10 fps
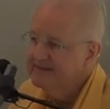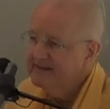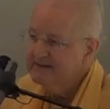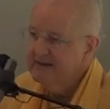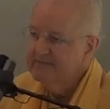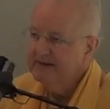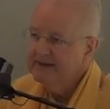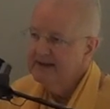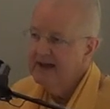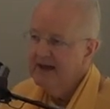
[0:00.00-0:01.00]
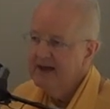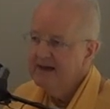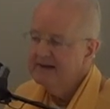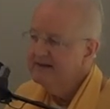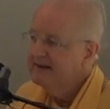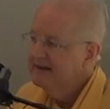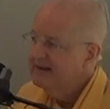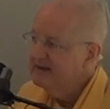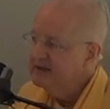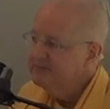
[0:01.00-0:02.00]
somebody had
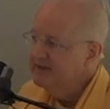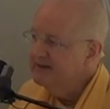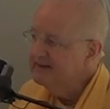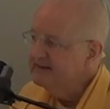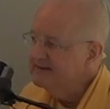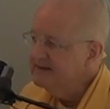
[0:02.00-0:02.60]
an experience